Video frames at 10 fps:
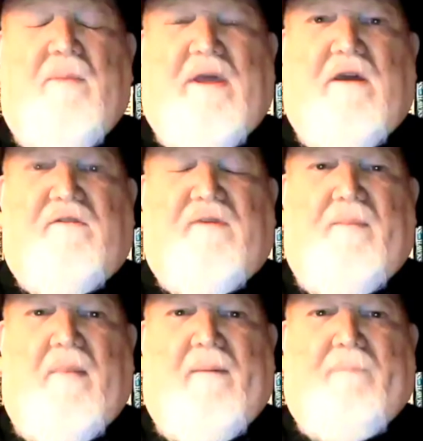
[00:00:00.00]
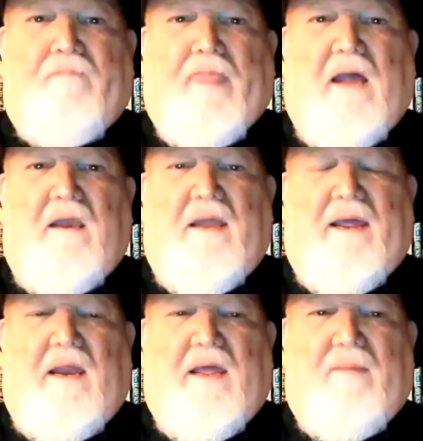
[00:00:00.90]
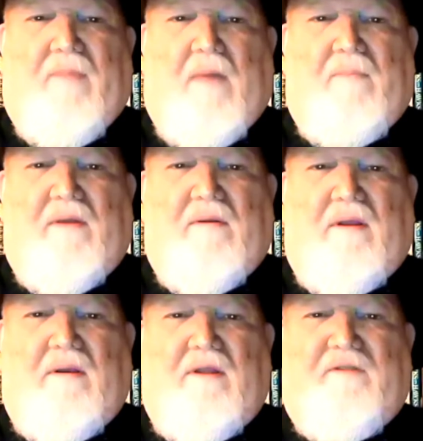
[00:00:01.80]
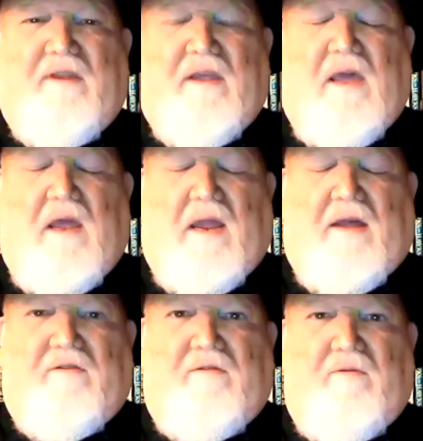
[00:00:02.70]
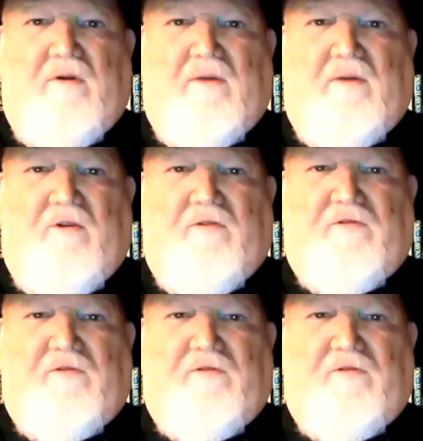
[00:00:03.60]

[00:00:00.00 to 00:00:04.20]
because lately I've been listening again a lot to your